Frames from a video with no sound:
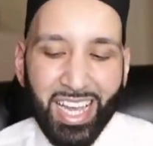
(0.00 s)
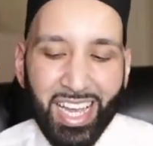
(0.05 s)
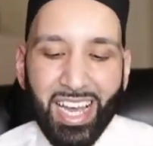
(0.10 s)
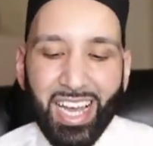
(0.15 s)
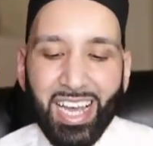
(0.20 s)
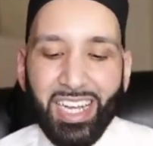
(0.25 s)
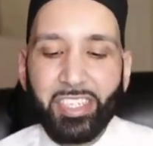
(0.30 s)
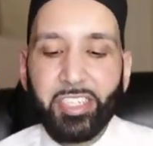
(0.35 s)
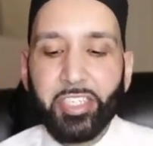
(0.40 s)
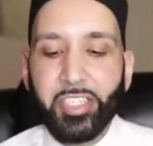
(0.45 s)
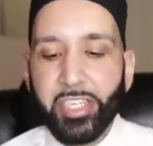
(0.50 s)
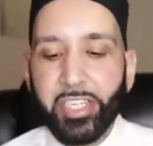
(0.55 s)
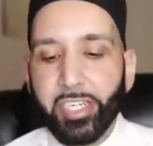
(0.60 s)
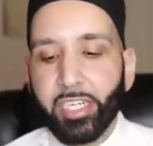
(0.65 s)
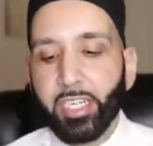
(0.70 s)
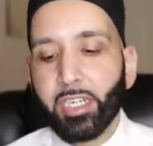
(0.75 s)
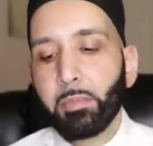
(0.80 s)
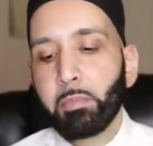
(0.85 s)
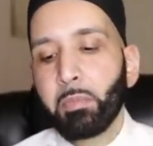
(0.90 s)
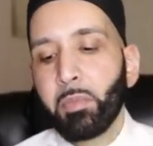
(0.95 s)
Uh,
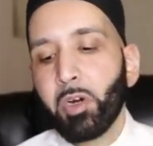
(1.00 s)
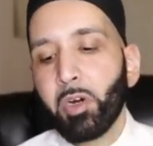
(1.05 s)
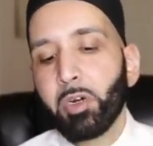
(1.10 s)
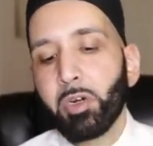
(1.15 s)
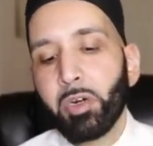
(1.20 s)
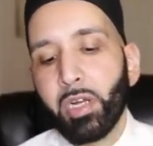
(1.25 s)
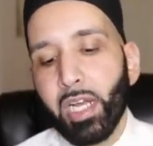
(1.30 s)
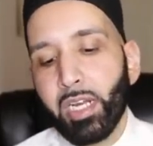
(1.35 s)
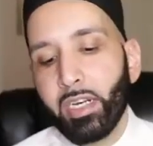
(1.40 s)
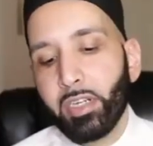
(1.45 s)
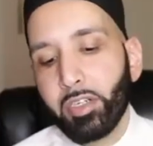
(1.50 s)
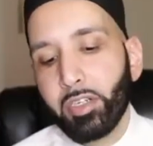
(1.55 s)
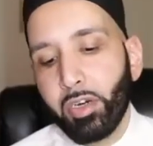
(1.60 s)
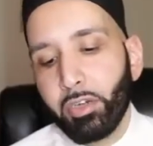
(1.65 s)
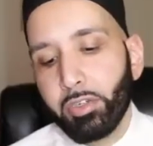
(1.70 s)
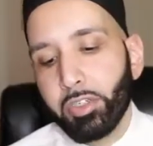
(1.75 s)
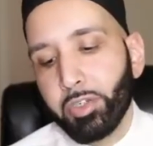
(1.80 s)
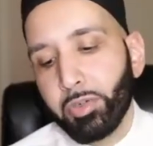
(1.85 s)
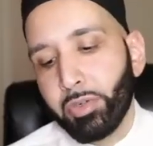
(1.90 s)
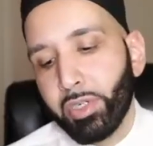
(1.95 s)
shirk, murder, and
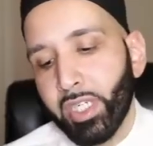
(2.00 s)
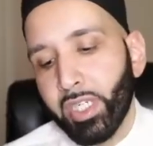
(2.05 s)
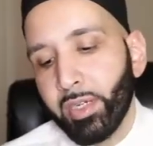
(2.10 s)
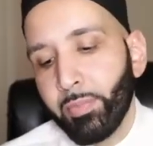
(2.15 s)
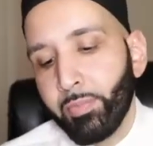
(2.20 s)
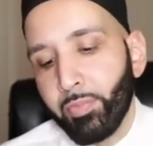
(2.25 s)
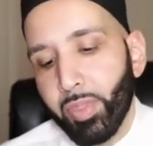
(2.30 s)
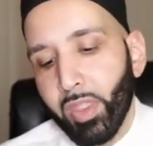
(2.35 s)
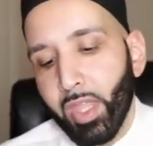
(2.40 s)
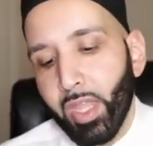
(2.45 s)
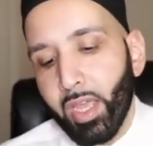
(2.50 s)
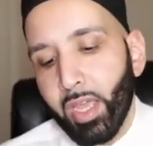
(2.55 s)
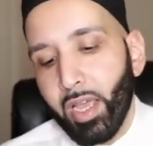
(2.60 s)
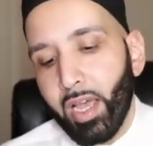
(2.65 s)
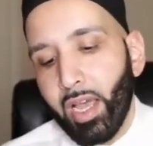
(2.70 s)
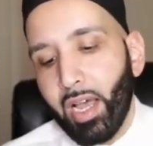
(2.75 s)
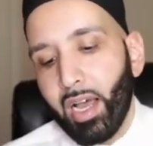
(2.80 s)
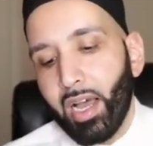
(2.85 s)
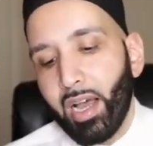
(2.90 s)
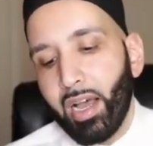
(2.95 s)
adultery
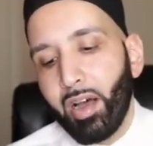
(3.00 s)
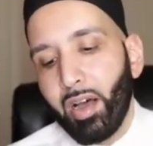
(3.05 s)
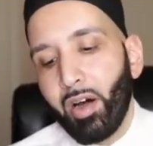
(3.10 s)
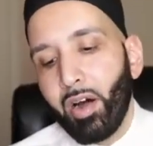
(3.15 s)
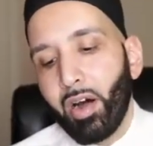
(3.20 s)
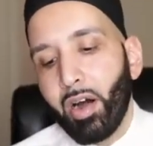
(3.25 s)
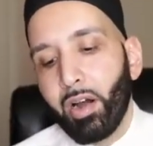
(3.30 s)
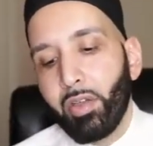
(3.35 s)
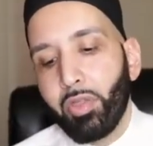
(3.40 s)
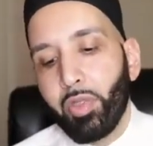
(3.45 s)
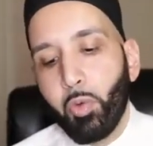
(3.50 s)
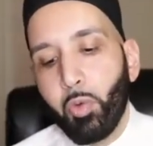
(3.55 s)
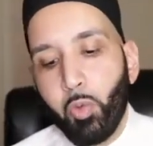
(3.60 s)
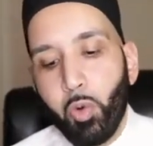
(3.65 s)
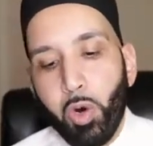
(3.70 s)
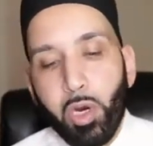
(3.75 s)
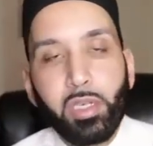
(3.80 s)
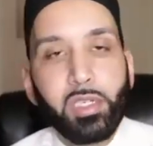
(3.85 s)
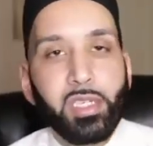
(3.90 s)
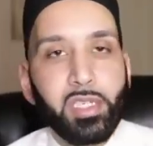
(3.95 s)
uh, are the
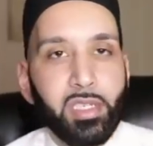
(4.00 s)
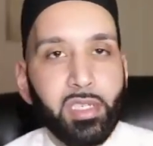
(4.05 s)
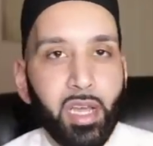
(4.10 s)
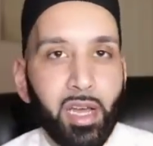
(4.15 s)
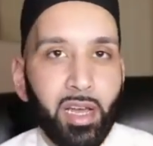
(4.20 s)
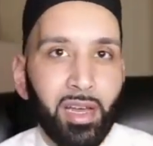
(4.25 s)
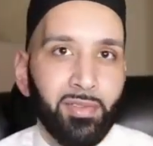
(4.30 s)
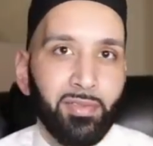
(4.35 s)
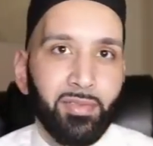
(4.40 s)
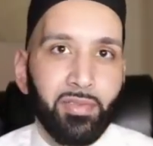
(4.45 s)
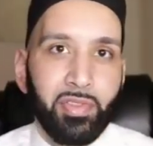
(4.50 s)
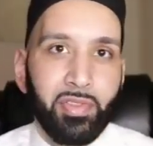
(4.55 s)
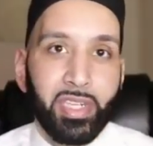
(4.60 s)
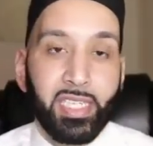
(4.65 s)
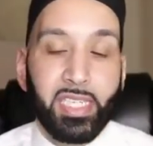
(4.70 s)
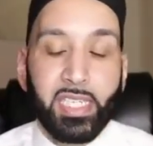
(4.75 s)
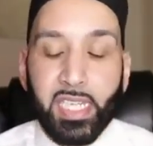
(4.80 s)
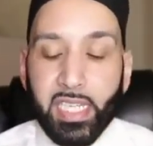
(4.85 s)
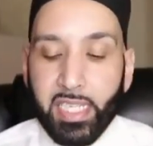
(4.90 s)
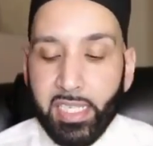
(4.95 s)
worst of
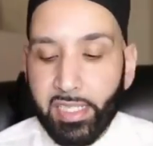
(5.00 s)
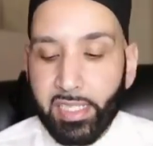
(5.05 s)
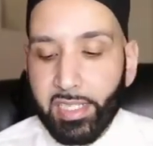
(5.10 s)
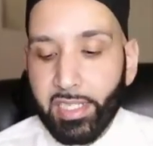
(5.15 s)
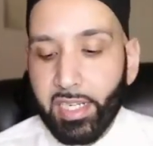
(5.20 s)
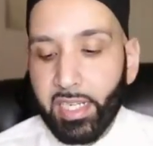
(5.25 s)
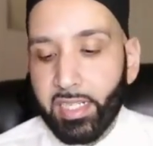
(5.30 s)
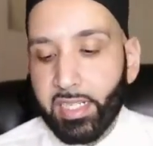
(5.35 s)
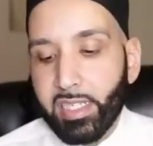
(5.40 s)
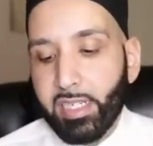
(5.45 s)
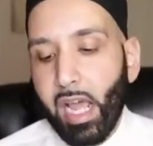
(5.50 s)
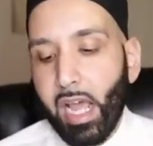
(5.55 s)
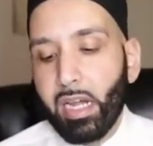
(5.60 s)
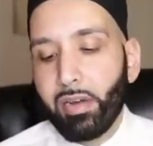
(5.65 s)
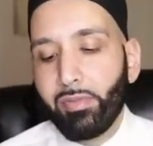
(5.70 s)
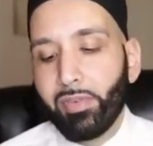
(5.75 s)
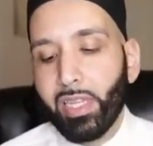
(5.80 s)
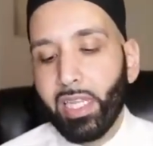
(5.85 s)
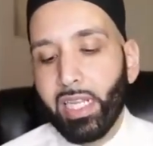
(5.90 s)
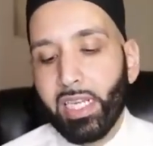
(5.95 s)
the sins in the
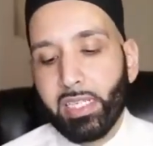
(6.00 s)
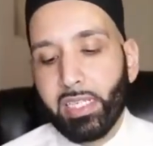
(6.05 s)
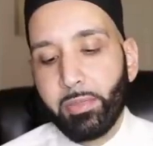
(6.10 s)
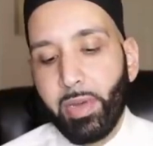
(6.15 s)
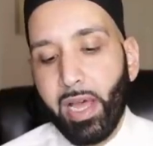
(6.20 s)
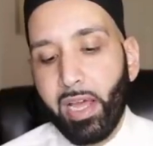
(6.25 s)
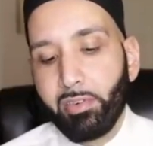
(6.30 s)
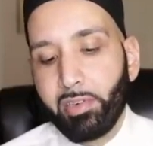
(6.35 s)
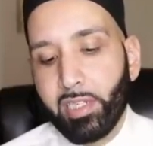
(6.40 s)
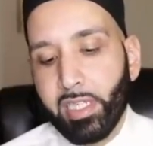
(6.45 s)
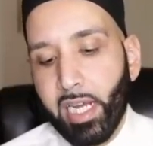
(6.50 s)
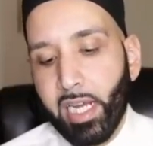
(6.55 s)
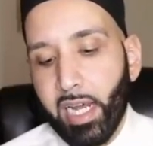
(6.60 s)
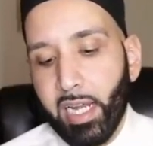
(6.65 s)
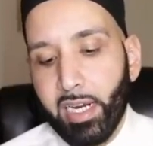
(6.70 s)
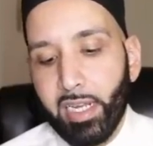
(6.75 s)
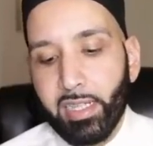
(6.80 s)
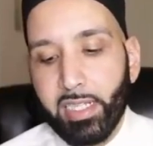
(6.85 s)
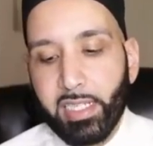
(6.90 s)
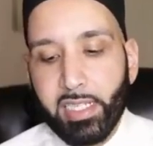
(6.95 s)
sight of Allah subhanahu wa
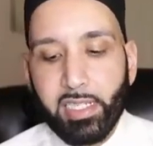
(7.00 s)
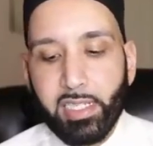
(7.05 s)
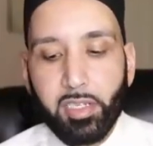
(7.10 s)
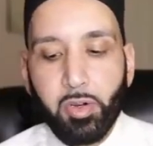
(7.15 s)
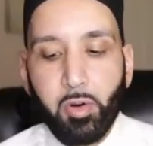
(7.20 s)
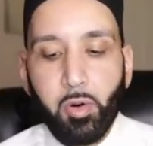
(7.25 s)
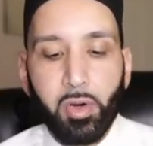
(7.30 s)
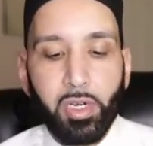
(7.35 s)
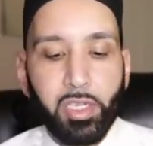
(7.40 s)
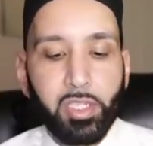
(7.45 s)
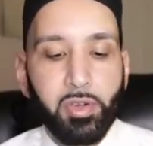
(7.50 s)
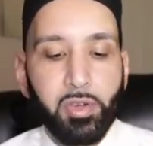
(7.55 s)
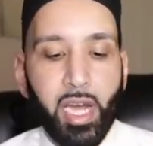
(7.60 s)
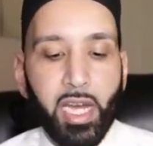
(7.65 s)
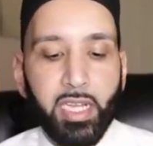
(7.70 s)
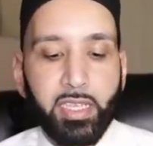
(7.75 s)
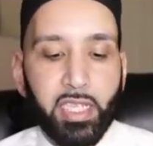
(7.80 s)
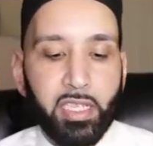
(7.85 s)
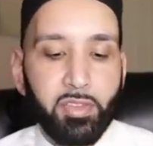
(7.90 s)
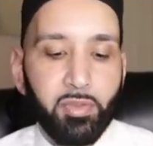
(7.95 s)
ta'ala. And this is according to a
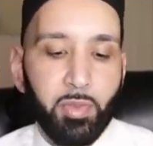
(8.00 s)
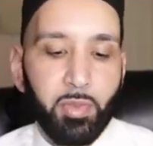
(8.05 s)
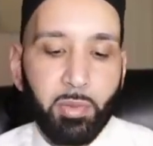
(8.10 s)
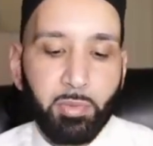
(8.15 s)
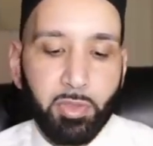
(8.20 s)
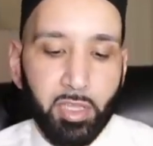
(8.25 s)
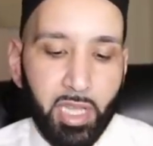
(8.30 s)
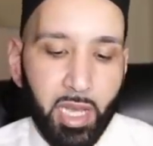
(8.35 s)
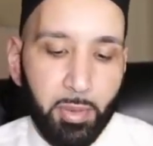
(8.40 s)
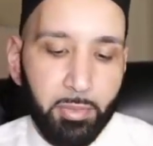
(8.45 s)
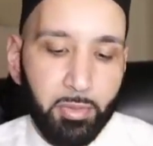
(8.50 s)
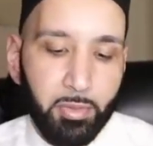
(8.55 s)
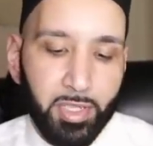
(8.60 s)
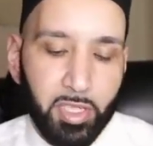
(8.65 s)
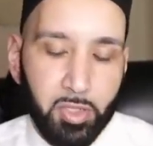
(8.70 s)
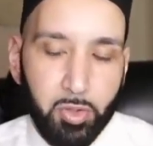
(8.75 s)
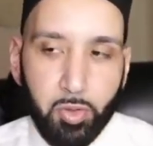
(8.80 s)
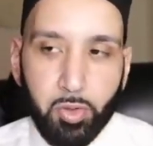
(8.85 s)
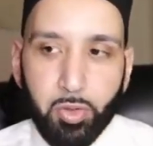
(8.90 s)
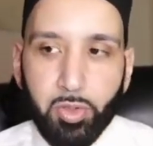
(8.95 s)
hadith from Abdullah ibn
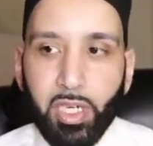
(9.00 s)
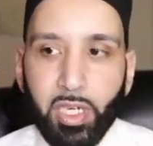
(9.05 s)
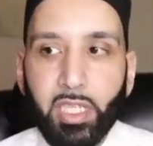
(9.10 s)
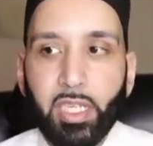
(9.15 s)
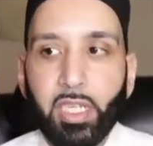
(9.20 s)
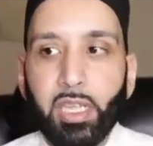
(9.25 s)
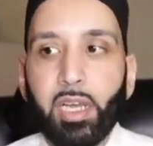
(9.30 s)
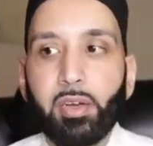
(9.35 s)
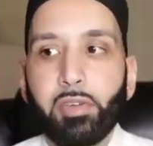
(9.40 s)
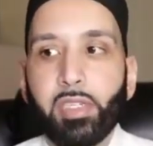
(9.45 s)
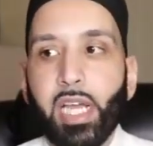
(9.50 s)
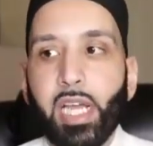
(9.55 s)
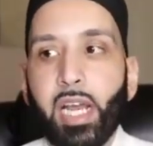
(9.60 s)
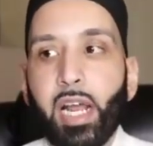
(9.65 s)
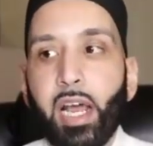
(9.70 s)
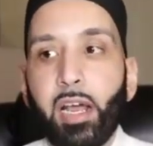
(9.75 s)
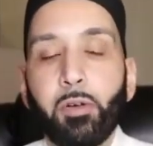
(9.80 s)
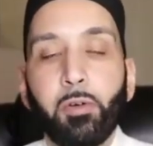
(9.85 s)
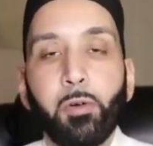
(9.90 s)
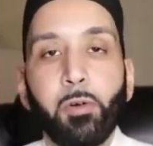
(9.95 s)
Mas'ud radiallahu
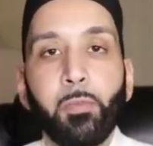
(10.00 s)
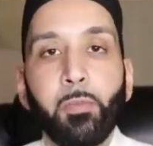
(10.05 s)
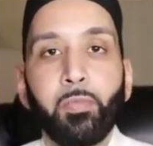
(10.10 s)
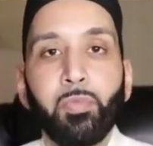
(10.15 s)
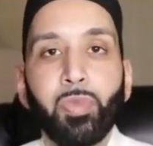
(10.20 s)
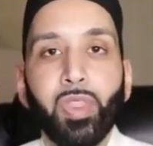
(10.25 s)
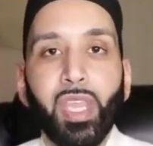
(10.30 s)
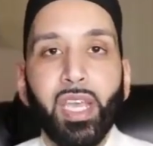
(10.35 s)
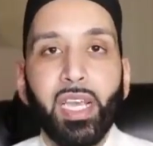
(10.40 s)
ta'ala anhu.